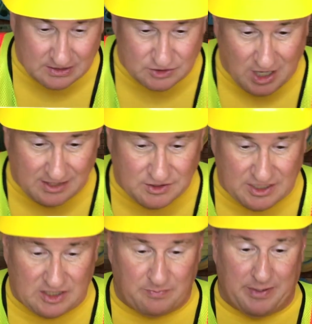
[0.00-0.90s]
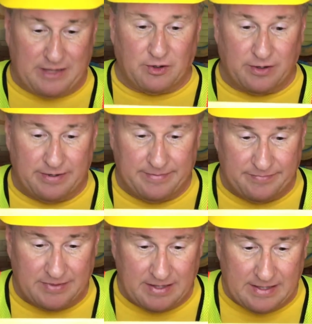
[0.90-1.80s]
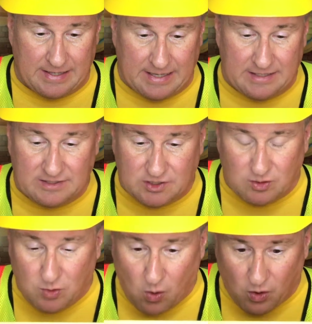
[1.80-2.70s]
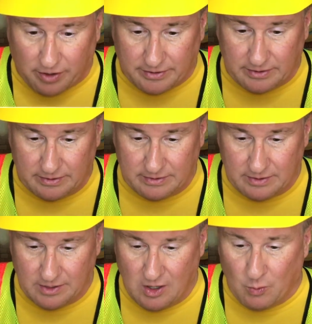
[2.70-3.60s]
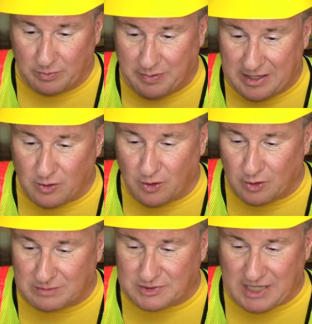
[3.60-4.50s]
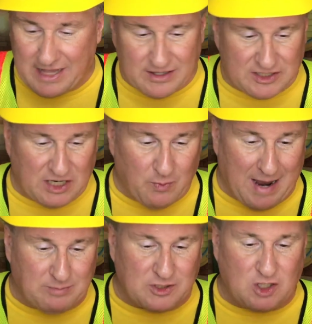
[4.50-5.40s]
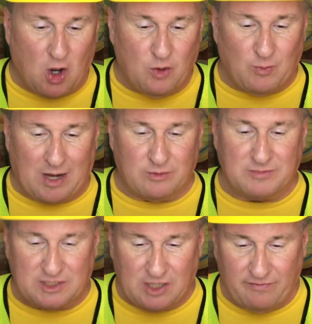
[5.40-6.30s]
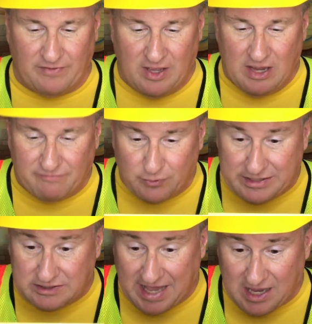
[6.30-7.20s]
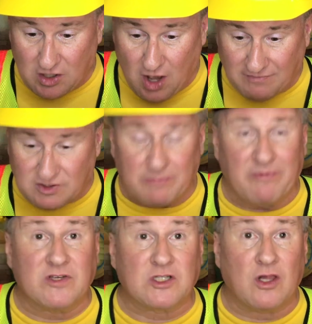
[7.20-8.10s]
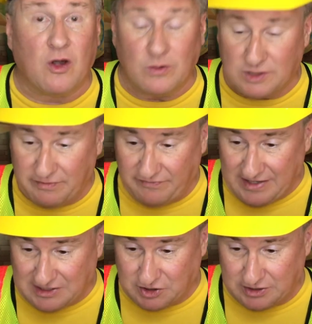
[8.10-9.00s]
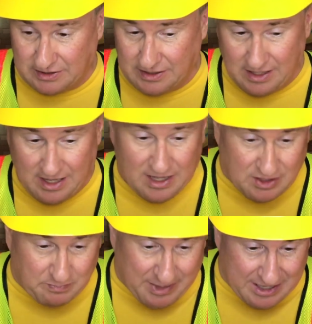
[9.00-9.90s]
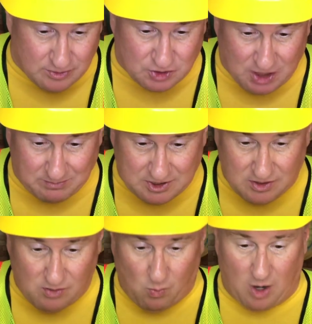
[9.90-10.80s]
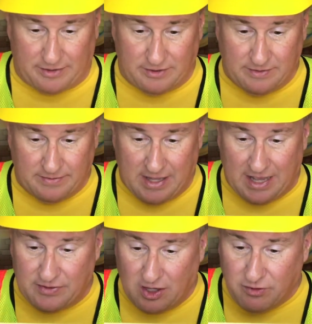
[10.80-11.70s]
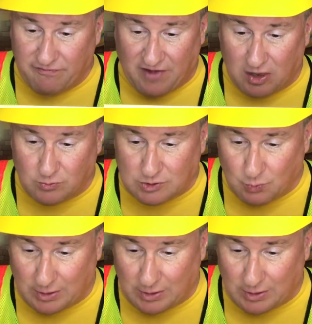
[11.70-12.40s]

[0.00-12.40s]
John said to Peter, it is the Lord. When Peter heard him say this, he wrapped his coat around himself, for he had taken off some of his clothes to fish. Then Peter jumped into the water, and the other followers